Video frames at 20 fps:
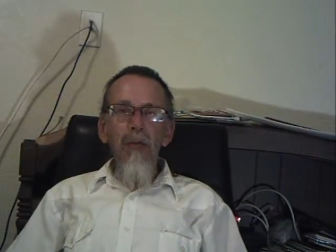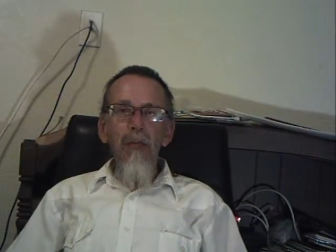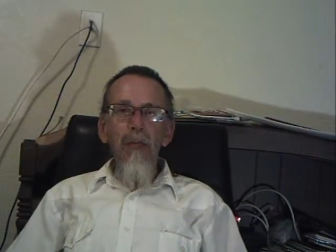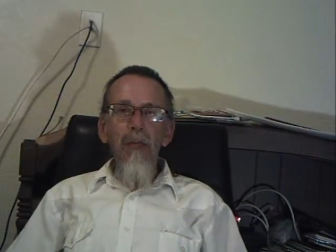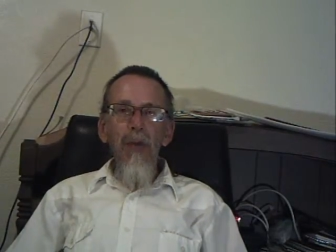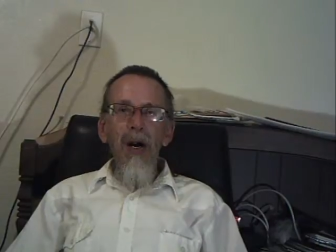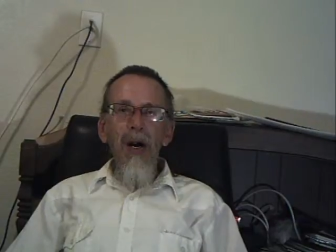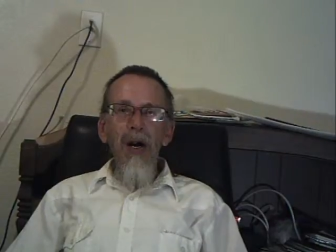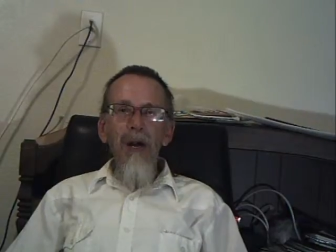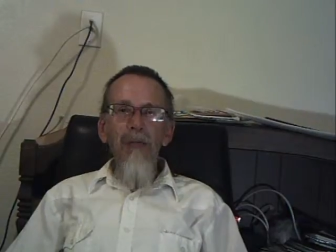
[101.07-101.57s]

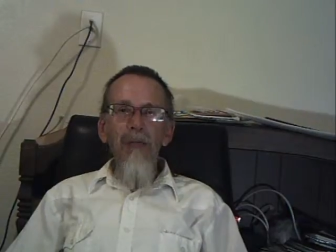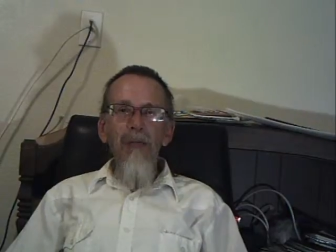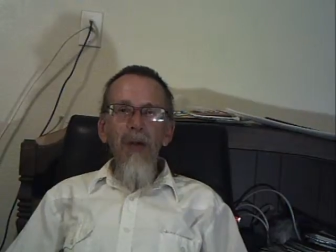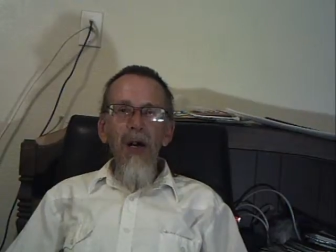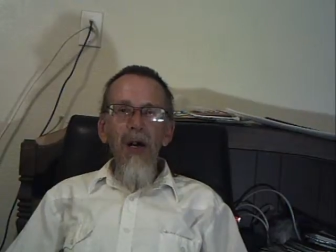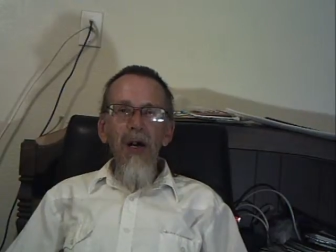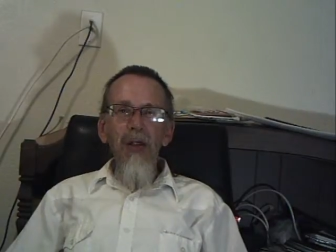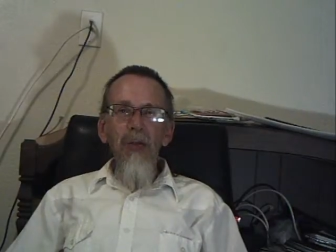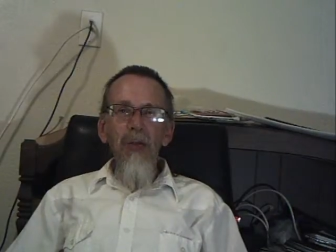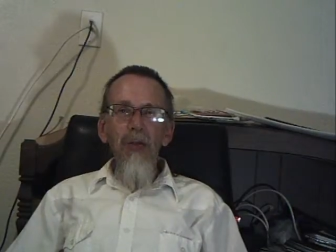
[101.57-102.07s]
my
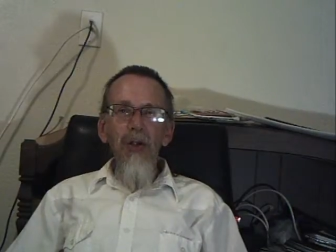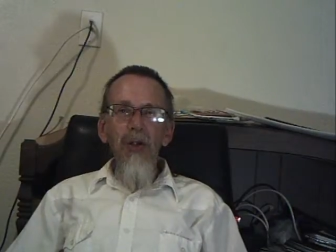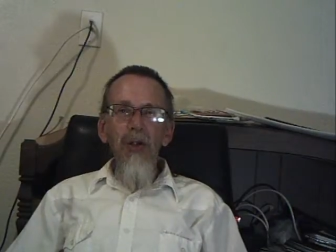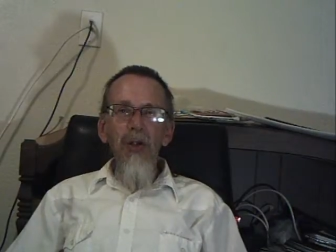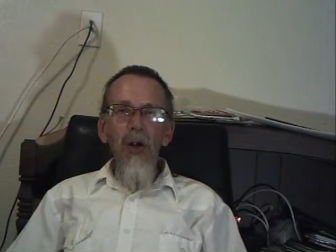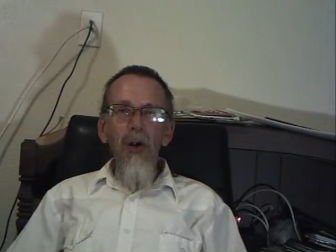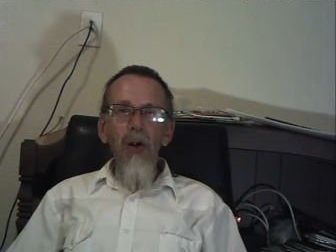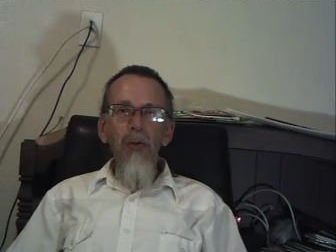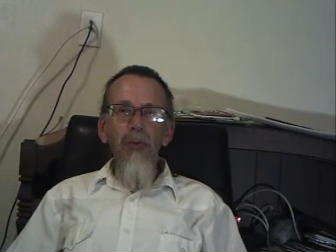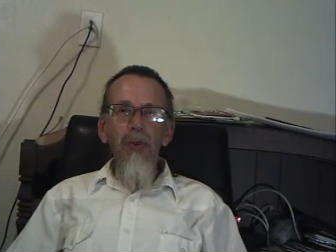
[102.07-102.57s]
father was
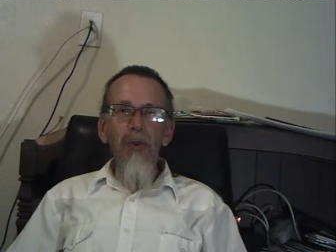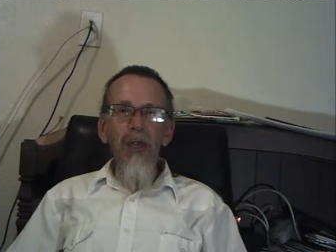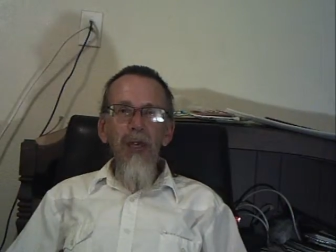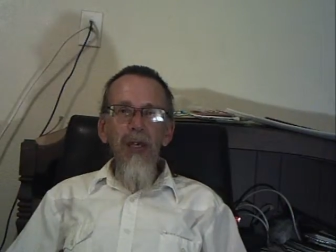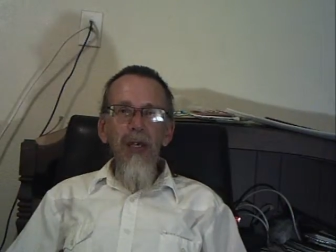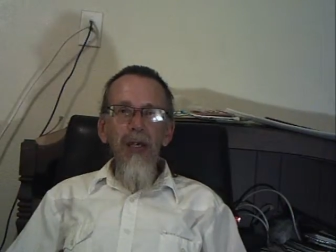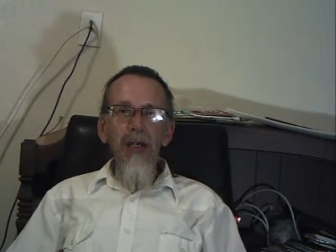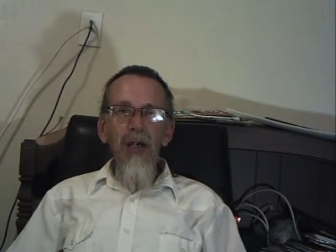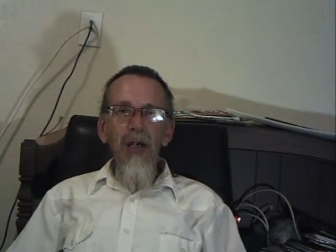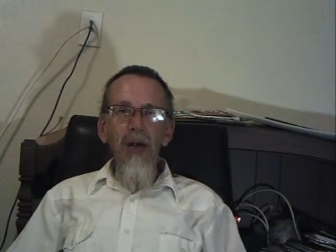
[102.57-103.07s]
shown the
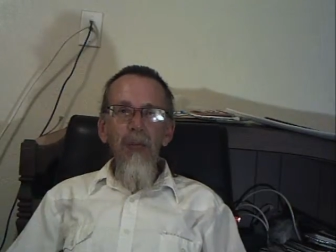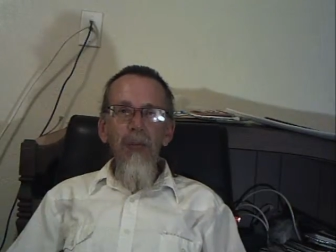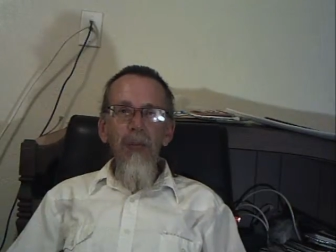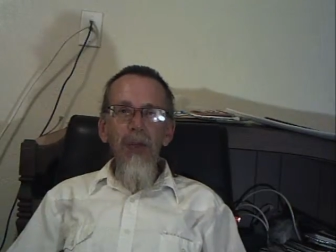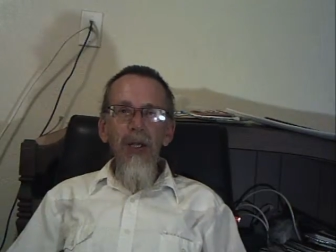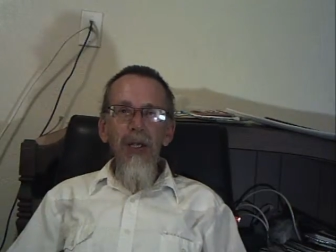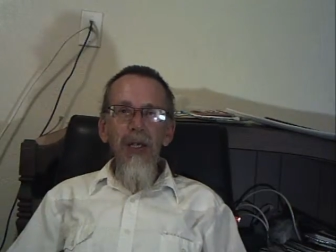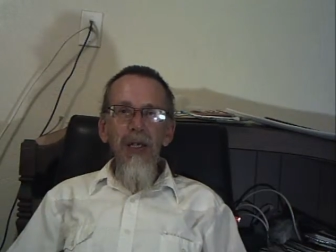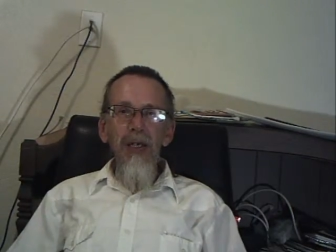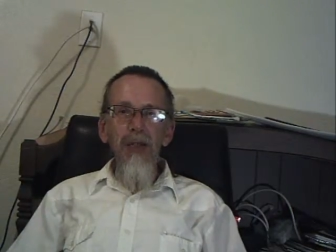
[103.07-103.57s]

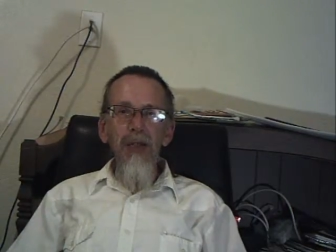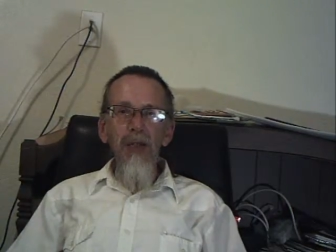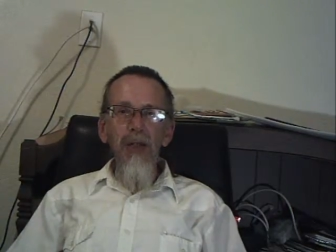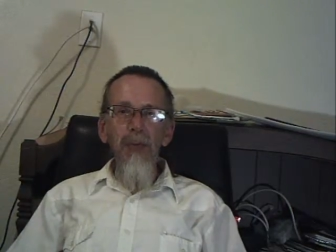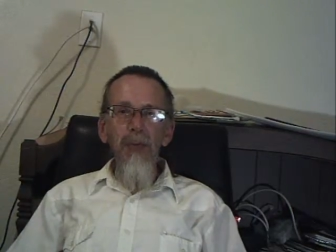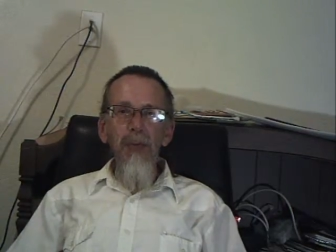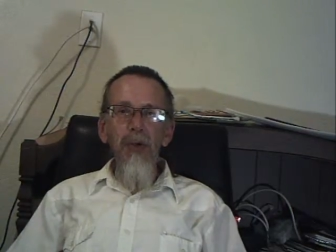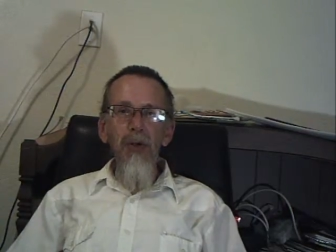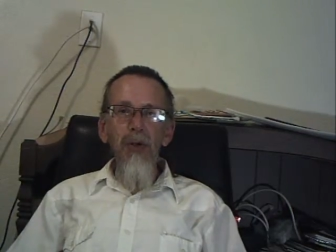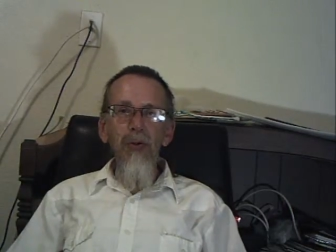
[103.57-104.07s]
company's
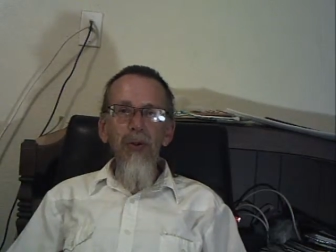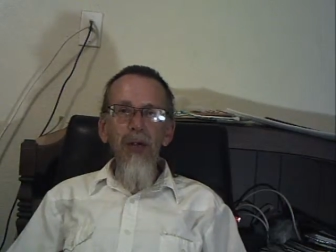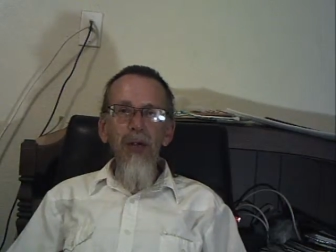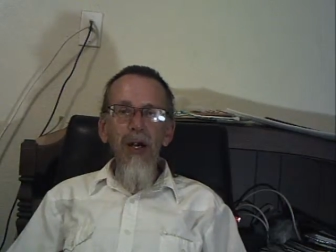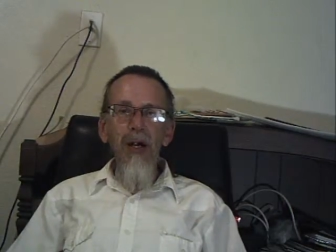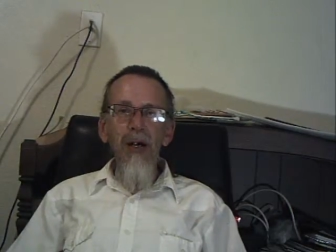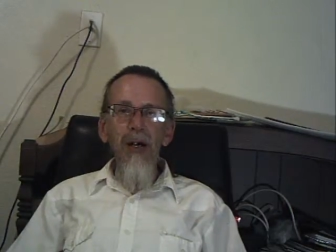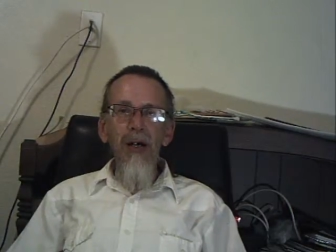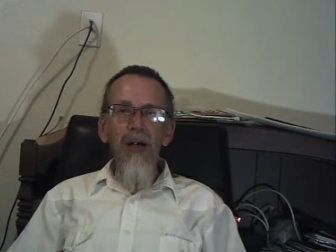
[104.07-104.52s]
computer.